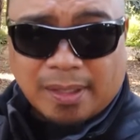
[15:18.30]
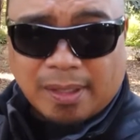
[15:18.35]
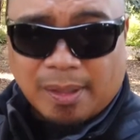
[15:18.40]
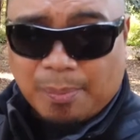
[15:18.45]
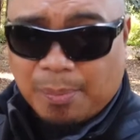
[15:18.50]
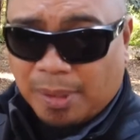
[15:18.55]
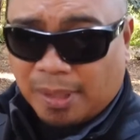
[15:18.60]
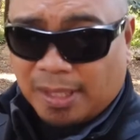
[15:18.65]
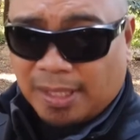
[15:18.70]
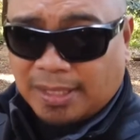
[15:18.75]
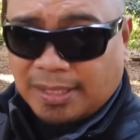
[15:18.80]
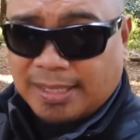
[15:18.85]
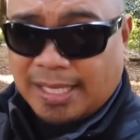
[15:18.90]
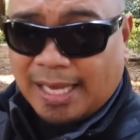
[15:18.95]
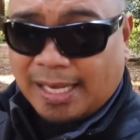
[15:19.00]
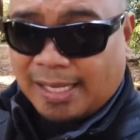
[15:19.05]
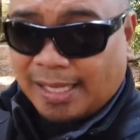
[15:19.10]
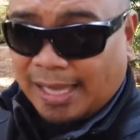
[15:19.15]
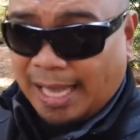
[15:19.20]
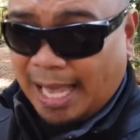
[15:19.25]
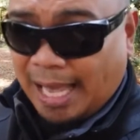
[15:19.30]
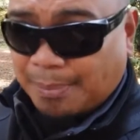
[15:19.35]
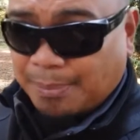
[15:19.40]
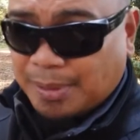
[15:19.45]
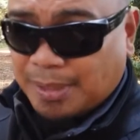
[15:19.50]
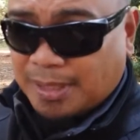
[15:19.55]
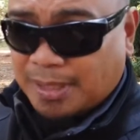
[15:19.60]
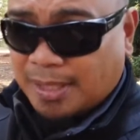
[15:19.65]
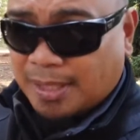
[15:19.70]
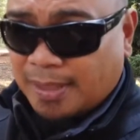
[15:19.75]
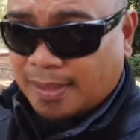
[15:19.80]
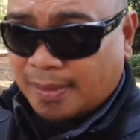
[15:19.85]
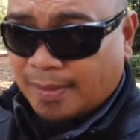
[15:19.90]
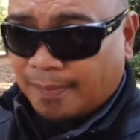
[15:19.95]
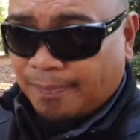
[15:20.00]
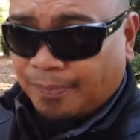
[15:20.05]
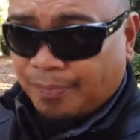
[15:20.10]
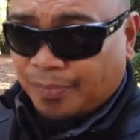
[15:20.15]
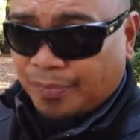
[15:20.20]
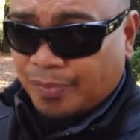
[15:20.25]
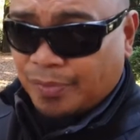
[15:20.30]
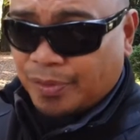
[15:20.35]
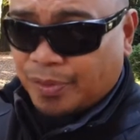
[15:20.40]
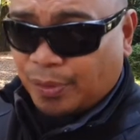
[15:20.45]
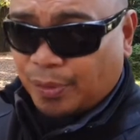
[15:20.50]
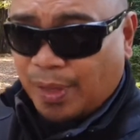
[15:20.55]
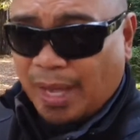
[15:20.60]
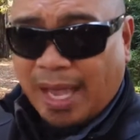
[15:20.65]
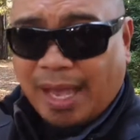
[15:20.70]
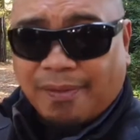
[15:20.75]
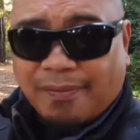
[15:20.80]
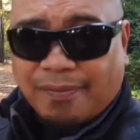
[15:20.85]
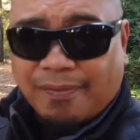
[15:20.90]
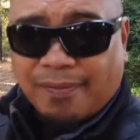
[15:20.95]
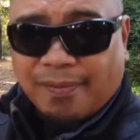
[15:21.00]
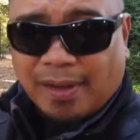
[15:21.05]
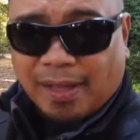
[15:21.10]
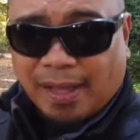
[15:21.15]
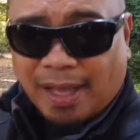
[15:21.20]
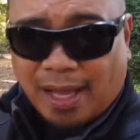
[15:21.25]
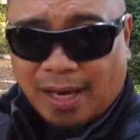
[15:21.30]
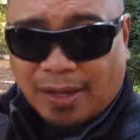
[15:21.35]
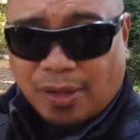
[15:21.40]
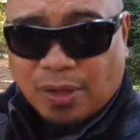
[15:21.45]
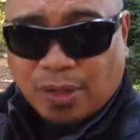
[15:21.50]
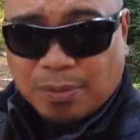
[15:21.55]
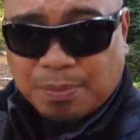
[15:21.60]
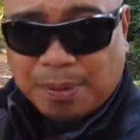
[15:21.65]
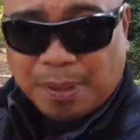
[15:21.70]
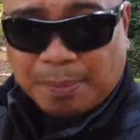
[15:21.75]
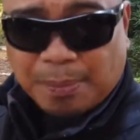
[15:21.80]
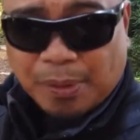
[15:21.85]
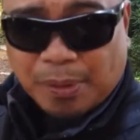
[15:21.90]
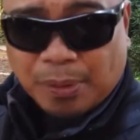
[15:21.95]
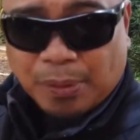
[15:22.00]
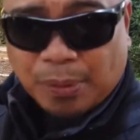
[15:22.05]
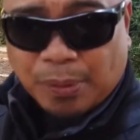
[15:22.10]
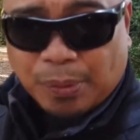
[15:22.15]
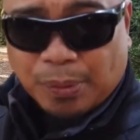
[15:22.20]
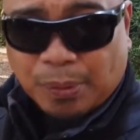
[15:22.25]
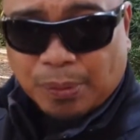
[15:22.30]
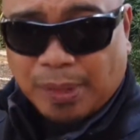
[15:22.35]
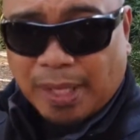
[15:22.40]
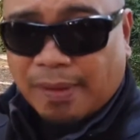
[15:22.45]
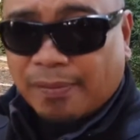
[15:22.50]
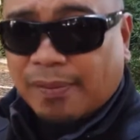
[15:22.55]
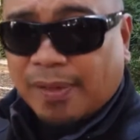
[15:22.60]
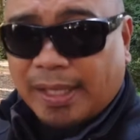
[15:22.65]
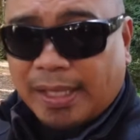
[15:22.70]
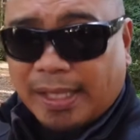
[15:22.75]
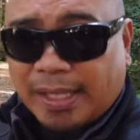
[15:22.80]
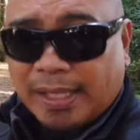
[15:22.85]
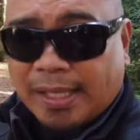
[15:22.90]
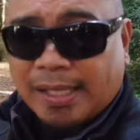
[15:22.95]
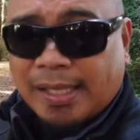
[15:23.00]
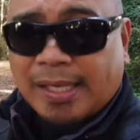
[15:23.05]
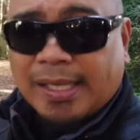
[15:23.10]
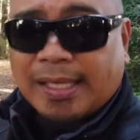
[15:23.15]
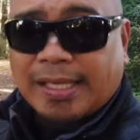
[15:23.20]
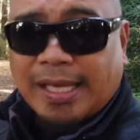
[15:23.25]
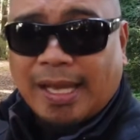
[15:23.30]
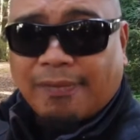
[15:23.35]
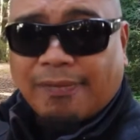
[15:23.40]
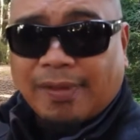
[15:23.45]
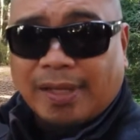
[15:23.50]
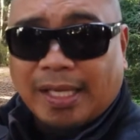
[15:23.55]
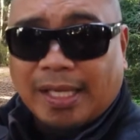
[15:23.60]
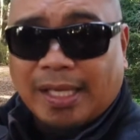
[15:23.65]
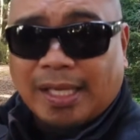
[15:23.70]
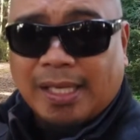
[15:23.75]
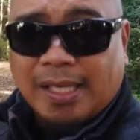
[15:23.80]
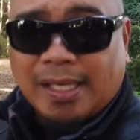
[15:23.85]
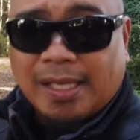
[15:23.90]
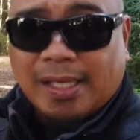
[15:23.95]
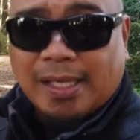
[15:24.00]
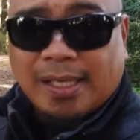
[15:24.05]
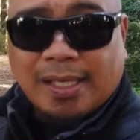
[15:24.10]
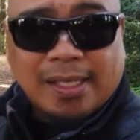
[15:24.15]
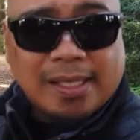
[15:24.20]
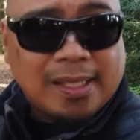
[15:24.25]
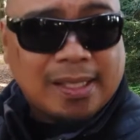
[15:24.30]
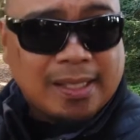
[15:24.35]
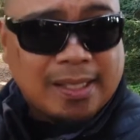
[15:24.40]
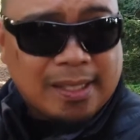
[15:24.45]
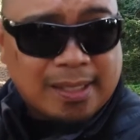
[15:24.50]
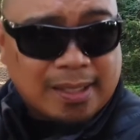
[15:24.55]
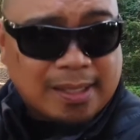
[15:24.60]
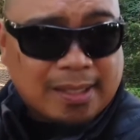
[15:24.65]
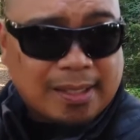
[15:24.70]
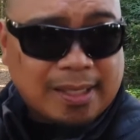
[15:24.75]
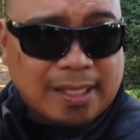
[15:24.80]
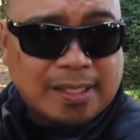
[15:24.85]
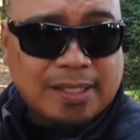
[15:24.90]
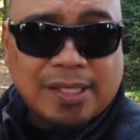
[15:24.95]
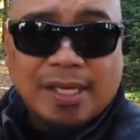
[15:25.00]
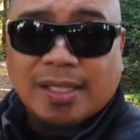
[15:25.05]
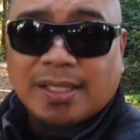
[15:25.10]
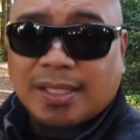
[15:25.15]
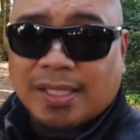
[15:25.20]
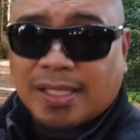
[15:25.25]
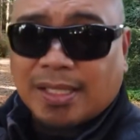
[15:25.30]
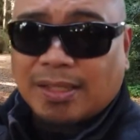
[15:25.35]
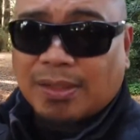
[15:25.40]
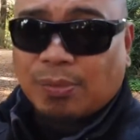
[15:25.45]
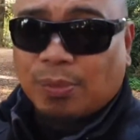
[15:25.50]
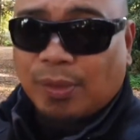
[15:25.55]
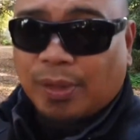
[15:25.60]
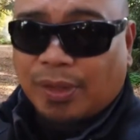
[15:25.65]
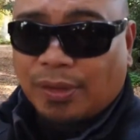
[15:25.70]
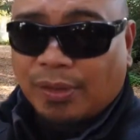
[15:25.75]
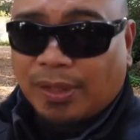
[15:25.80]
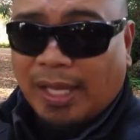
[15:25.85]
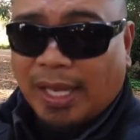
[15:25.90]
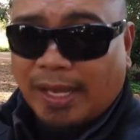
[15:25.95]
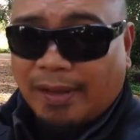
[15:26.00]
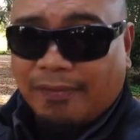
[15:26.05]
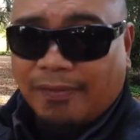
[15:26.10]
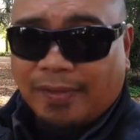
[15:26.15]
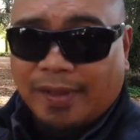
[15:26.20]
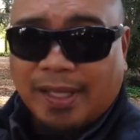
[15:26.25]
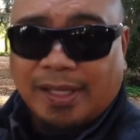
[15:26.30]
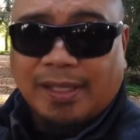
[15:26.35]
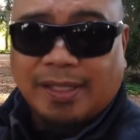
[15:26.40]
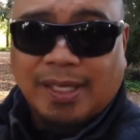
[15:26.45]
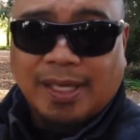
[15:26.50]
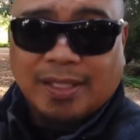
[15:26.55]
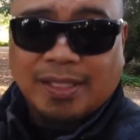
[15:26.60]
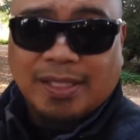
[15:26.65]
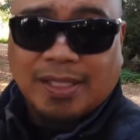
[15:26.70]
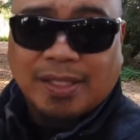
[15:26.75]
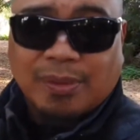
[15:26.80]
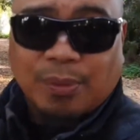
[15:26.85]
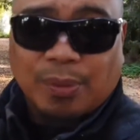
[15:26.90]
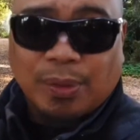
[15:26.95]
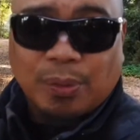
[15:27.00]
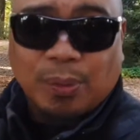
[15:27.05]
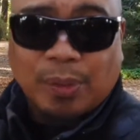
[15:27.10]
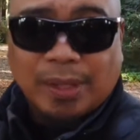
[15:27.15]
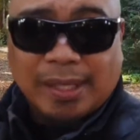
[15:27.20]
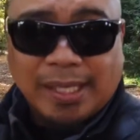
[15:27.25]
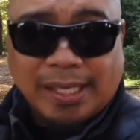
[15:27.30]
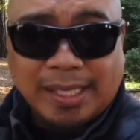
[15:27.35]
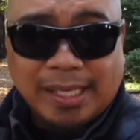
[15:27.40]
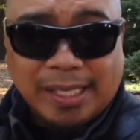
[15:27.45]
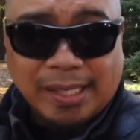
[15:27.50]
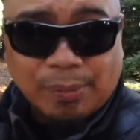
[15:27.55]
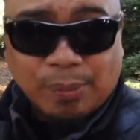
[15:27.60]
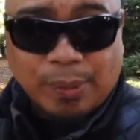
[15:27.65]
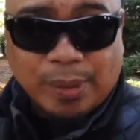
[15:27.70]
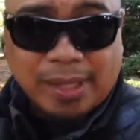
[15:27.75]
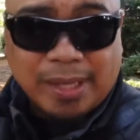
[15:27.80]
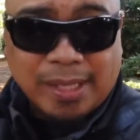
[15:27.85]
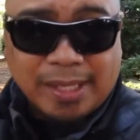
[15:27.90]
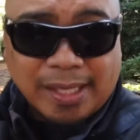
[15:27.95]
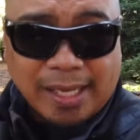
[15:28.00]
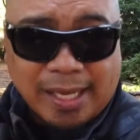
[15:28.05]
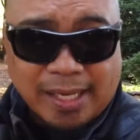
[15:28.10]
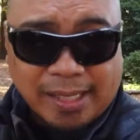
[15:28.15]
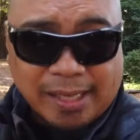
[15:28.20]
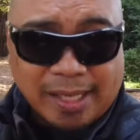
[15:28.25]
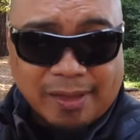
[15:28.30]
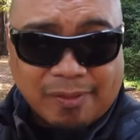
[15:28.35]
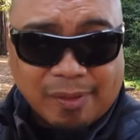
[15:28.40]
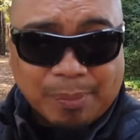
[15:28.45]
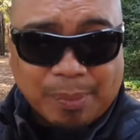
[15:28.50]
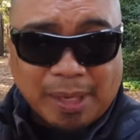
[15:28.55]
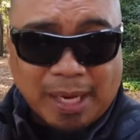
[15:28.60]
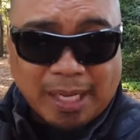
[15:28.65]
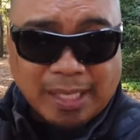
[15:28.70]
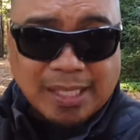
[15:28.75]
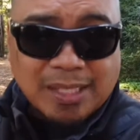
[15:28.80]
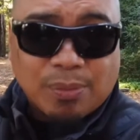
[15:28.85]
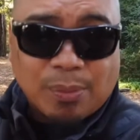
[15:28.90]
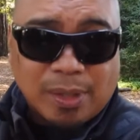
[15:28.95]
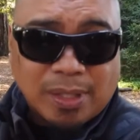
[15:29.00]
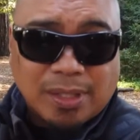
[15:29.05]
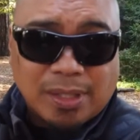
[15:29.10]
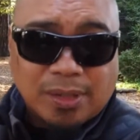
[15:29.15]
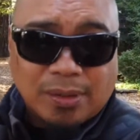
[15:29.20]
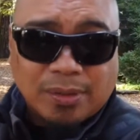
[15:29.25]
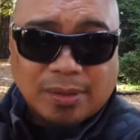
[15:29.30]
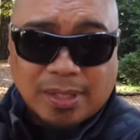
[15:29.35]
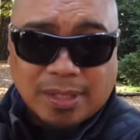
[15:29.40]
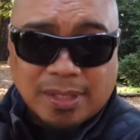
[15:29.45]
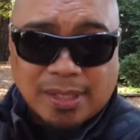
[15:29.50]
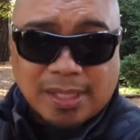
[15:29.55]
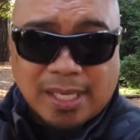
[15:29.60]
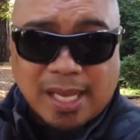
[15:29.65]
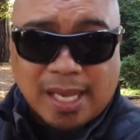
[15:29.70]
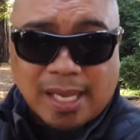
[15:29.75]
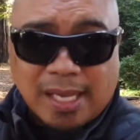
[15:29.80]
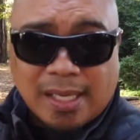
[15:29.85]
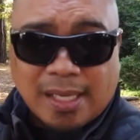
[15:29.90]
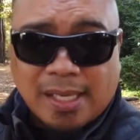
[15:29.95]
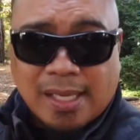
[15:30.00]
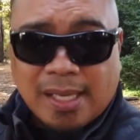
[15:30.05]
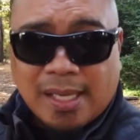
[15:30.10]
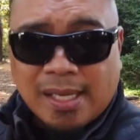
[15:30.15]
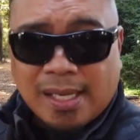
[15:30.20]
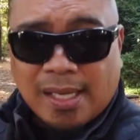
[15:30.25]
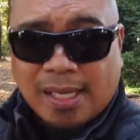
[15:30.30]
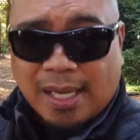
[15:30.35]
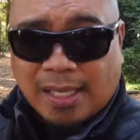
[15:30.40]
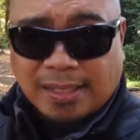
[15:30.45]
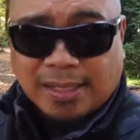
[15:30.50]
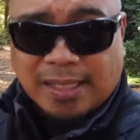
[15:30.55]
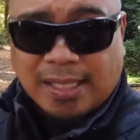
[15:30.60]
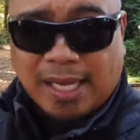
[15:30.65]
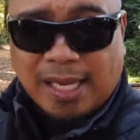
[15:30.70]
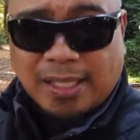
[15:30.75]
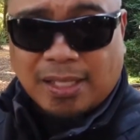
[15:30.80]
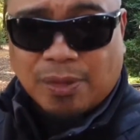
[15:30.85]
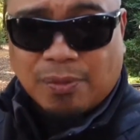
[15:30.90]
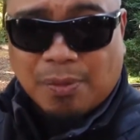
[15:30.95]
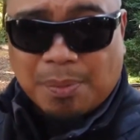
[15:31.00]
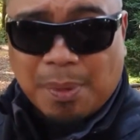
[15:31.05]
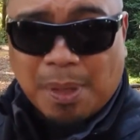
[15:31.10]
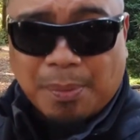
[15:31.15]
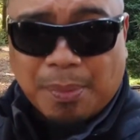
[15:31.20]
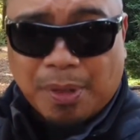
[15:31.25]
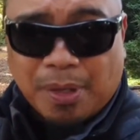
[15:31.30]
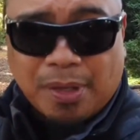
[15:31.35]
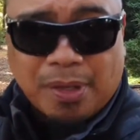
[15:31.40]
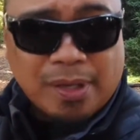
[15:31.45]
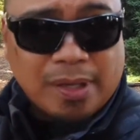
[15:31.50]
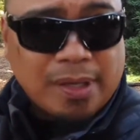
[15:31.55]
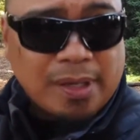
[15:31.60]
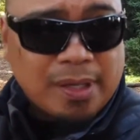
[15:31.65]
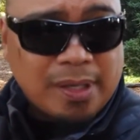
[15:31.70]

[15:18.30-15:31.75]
the buildings that collapsed. So you have a lot of those people who definitely, definitely did justice with their life, did justice with what they did with 9/11. But I just wanted to use this today as a day to remember